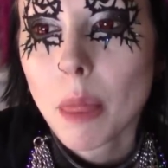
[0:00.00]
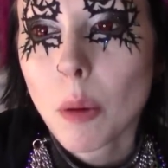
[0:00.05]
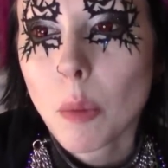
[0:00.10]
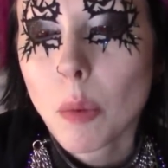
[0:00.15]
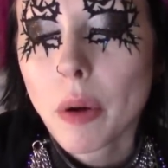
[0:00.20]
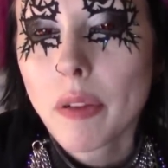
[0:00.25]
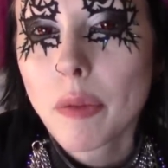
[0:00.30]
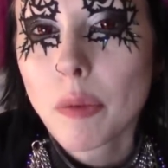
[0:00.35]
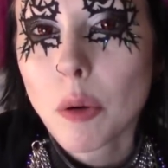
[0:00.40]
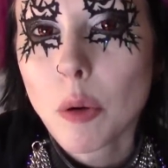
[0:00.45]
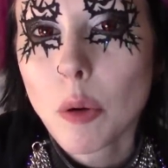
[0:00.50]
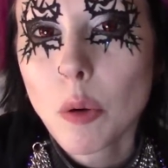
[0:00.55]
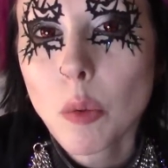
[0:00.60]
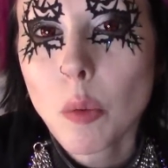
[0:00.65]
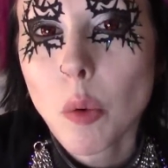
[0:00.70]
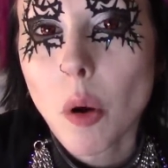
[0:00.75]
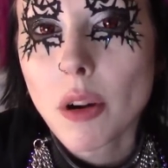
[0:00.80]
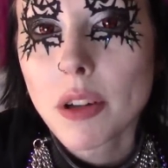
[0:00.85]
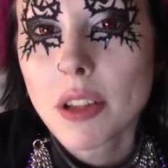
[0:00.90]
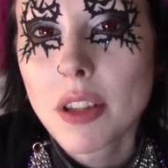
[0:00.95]
we've all
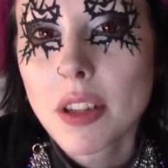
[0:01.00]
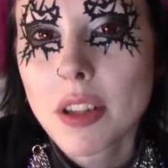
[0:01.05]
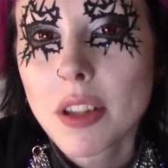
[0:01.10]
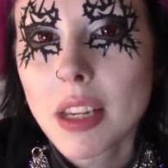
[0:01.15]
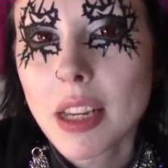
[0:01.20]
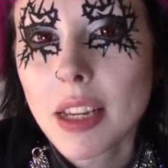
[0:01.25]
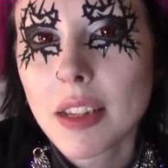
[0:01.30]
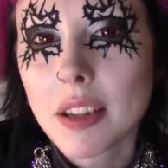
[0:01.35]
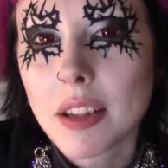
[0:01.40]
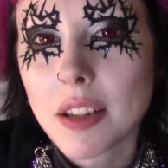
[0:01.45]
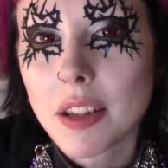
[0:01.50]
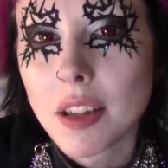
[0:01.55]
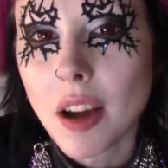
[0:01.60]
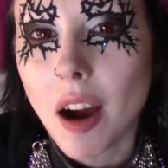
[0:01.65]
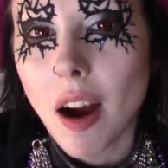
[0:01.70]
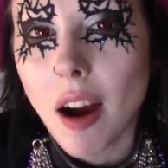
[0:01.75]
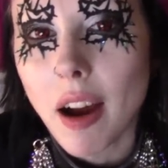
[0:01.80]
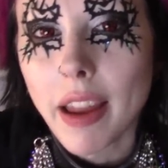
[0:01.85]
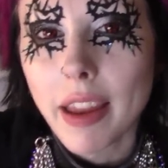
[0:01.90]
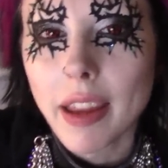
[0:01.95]
watched the scenes
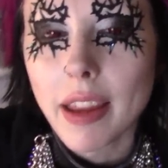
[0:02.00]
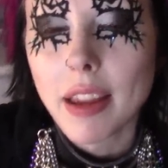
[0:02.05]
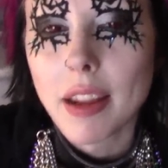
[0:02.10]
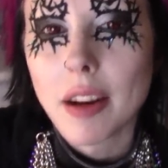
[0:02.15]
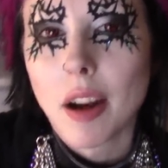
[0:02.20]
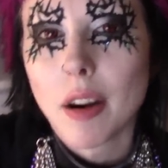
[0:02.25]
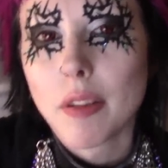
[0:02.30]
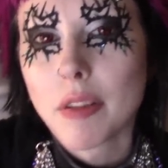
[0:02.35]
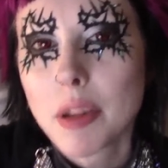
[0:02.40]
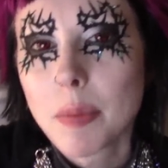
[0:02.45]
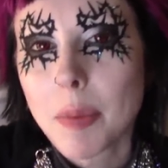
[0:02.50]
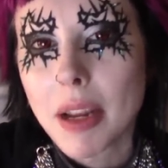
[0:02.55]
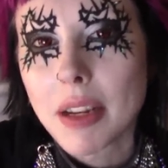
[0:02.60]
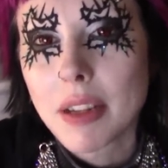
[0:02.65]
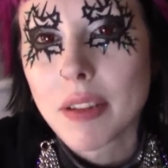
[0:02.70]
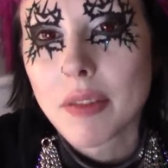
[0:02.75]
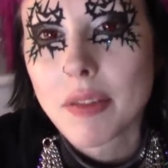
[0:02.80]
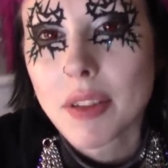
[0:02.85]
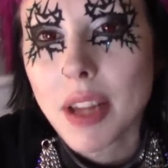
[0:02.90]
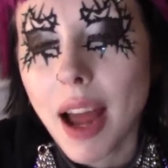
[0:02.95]
die in our
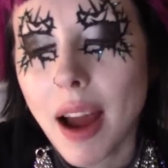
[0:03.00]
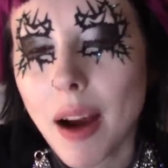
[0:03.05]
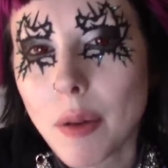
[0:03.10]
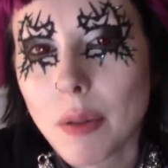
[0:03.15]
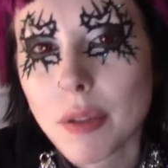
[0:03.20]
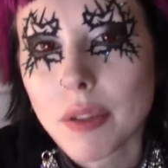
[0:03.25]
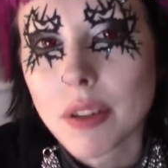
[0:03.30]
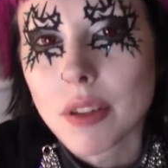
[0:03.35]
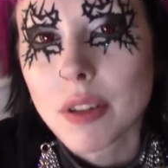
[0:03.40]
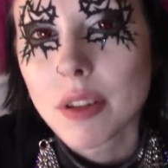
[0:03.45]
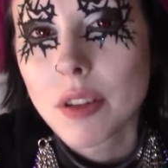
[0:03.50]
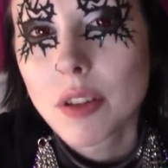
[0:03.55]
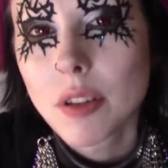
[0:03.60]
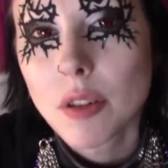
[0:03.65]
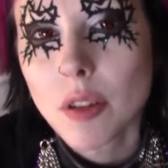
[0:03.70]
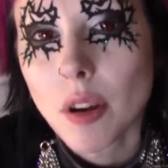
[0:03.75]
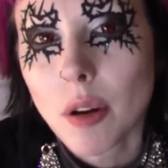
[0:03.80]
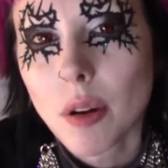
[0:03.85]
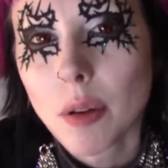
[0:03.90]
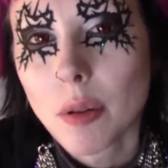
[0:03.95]
respective towns,
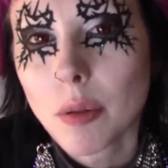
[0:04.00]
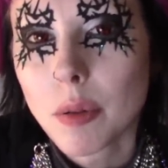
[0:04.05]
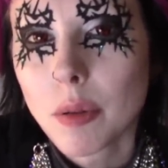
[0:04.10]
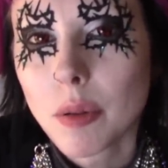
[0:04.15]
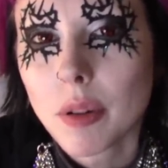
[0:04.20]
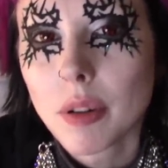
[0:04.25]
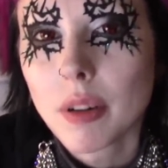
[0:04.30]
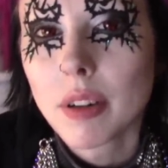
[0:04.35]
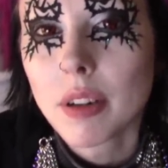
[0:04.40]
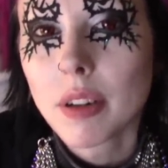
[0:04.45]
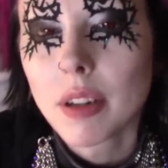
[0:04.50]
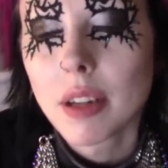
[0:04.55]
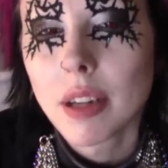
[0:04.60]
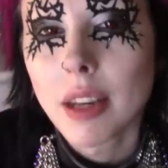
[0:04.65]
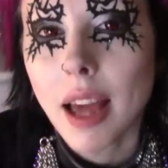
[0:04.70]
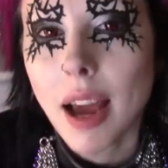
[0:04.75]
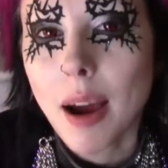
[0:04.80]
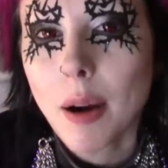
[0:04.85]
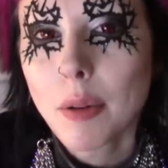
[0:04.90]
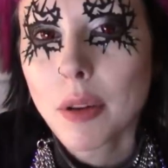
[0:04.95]
so
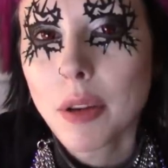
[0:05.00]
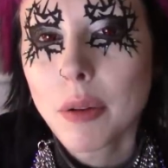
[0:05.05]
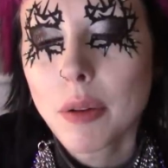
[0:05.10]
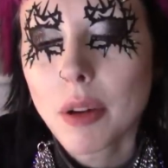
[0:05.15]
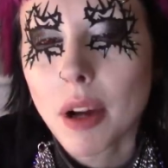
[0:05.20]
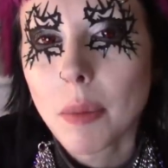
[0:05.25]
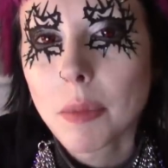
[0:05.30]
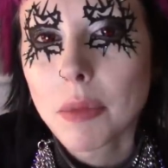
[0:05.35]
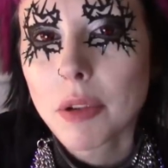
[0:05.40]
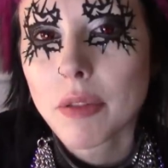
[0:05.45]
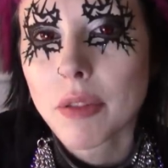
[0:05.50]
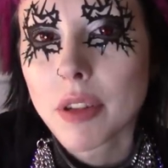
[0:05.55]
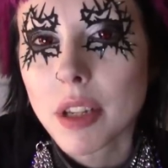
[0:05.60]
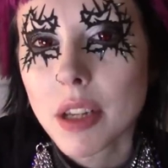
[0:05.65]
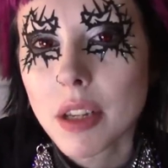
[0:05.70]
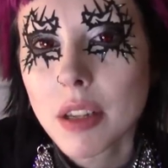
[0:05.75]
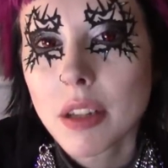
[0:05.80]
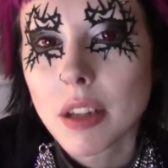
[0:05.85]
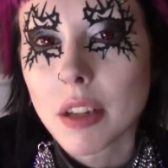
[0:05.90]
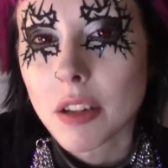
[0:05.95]
now you come to
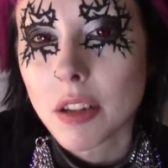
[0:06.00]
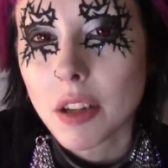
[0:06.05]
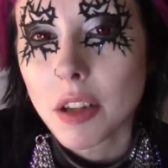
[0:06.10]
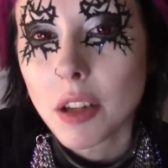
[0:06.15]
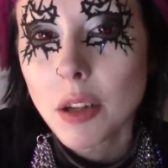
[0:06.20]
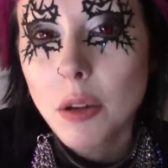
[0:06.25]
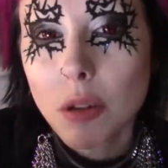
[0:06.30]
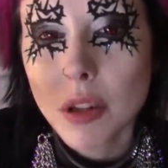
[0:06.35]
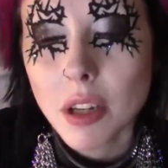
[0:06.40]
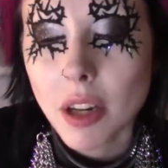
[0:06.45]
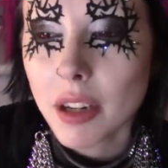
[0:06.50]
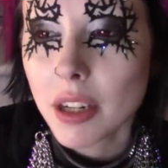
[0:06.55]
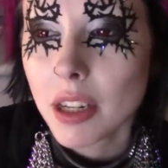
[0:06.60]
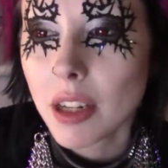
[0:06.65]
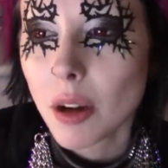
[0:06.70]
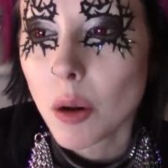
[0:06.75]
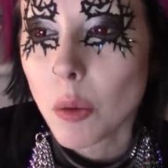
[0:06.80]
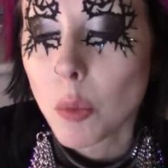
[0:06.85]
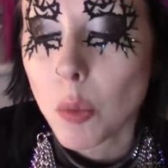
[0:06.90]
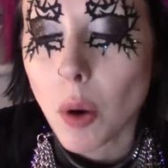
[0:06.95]
Resistance and you suddenly
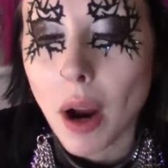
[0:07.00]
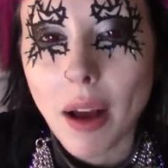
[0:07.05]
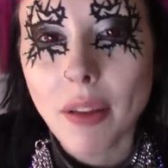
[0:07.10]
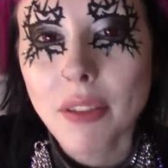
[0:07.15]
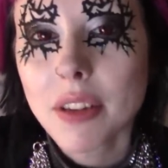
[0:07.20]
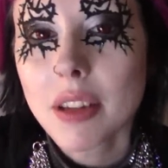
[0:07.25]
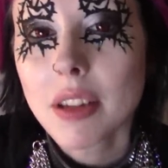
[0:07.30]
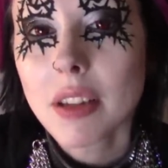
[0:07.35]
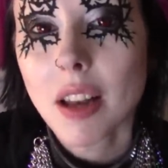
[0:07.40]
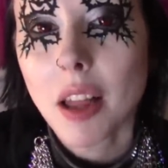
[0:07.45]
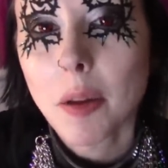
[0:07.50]
go, wow, this is